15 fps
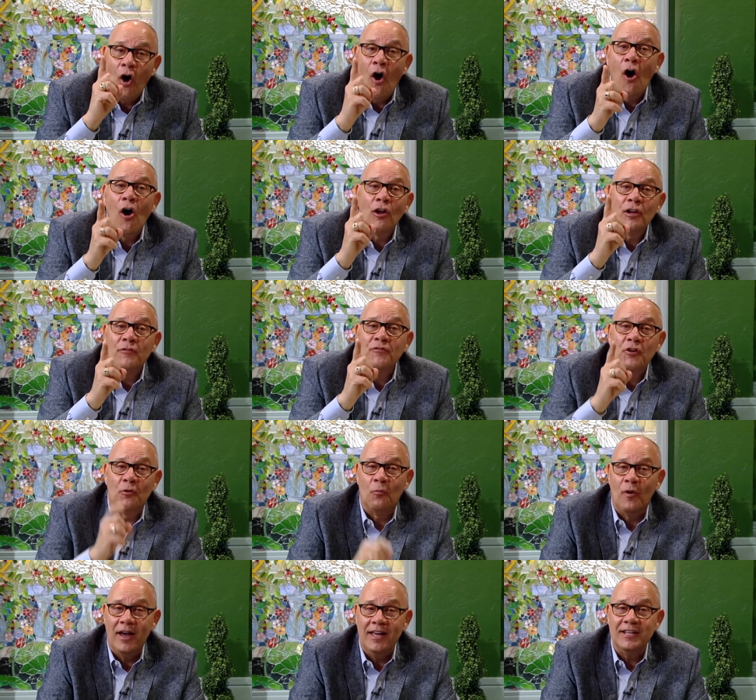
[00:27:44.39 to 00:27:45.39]
all of your
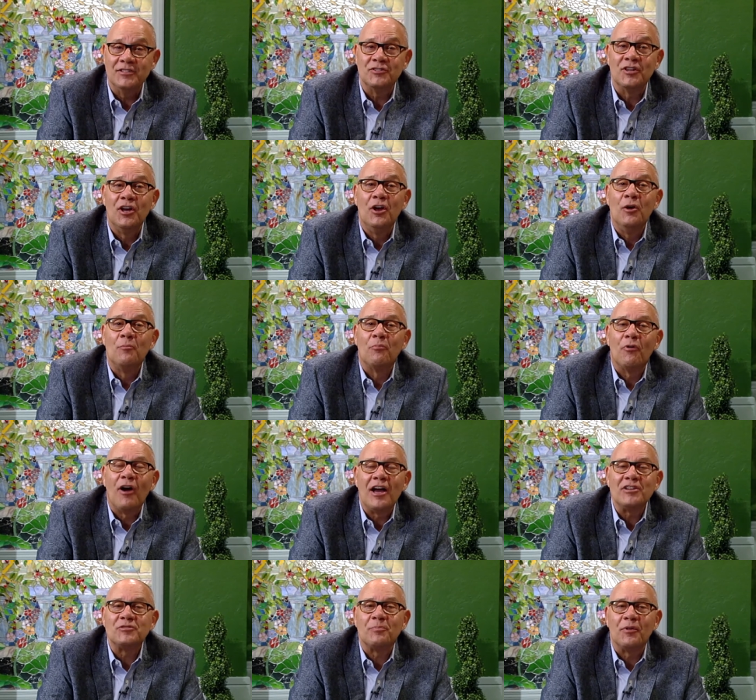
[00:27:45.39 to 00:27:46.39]
ways
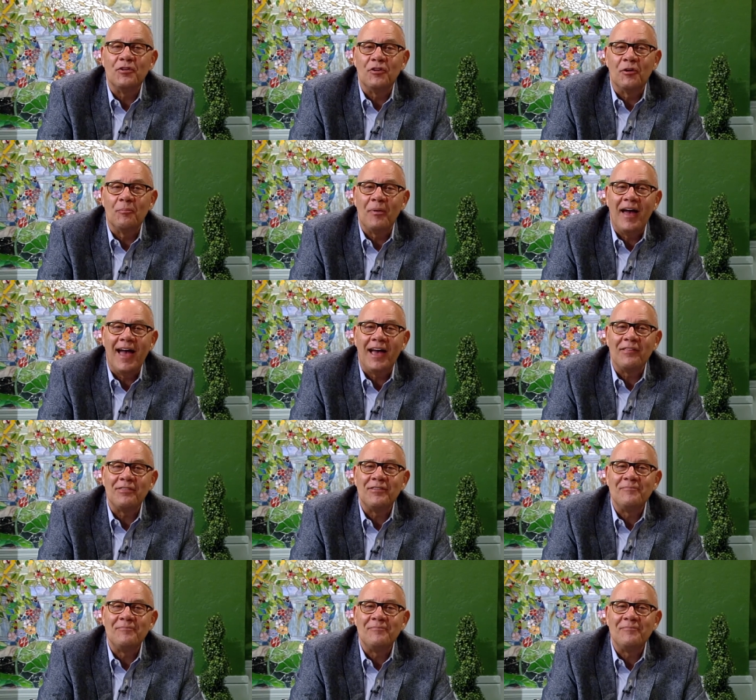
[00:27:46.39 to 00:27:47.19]
prosper your path.